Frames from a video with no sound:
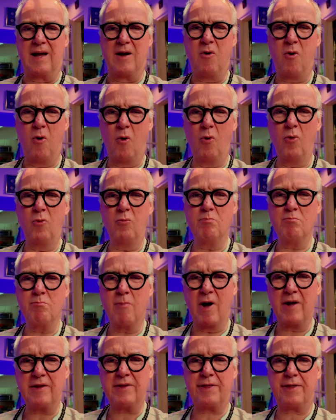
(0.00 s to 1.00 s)
whole
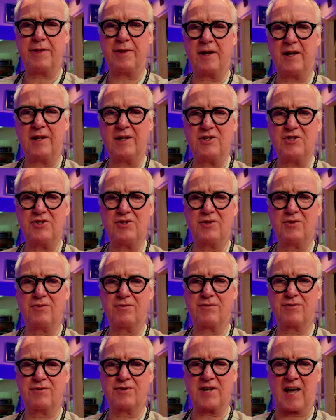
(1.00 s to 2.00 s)
month in
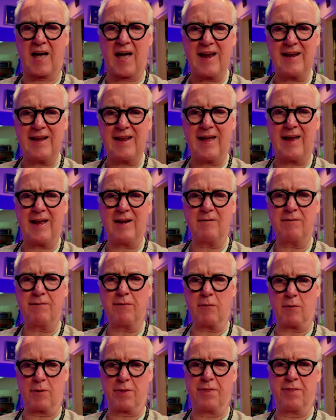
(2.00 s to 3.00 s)
Thailand
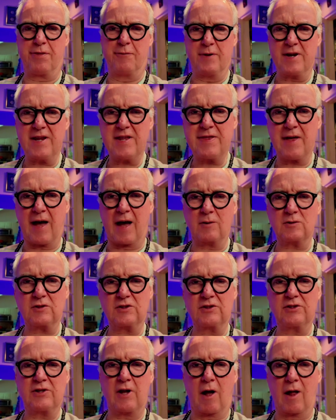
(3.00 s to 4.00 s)
for
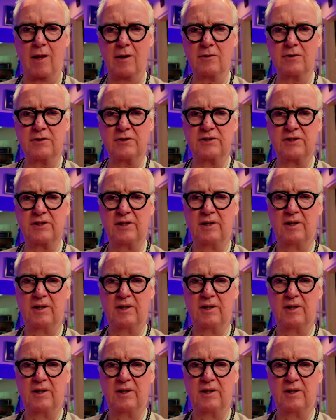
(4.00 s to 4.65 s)
$3,000?